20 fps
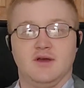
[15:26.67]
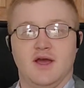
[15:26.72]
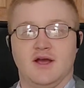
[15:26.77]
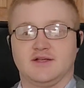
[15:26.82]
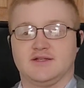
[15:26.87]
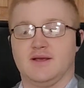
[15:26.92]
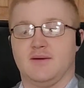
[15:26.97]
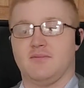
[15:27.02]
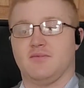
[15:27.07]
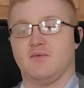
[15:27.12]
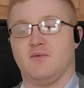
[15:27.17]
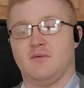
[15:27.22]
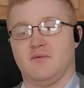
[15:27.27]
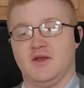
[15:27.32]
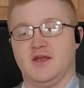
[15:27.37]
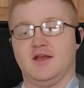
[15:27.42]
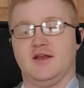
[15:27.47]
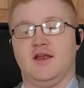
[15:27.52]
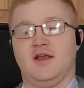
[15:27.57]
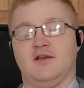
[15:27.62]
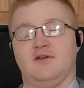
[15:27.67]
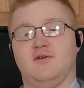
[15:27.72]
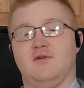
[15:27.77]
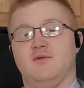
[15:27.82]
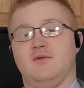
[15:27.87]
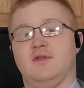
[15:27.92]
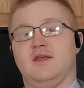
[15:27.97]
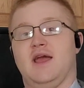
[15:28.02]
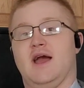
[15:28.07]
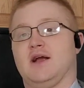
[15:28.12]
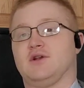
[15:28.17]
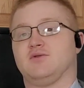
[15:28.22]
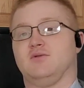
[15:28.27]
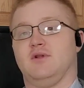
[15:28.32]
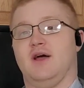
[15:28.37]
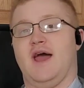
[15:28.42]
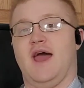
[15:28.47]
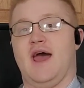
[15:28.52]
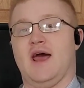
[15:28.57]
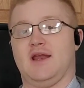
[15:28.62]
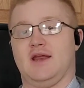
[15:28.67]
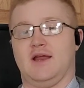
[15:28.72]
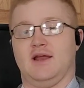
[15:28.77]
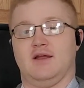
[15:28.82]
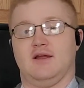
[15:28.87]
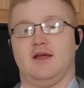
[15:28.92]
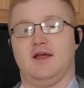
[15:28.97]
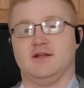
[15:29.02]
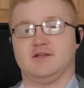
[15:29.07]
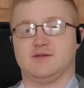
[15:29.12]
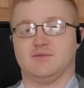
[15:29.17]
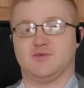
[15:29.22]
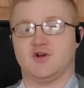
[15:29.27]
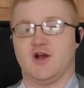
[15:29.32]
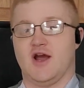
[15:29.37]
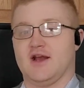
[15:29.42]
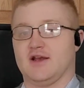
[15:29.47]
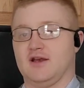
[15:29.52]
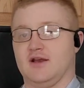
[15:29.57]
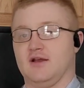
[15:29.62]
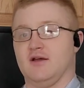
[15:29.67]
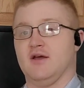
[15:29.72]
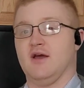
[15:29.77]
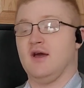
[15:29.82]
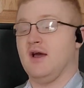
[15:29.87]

except when we get into the actual adding and subtracting.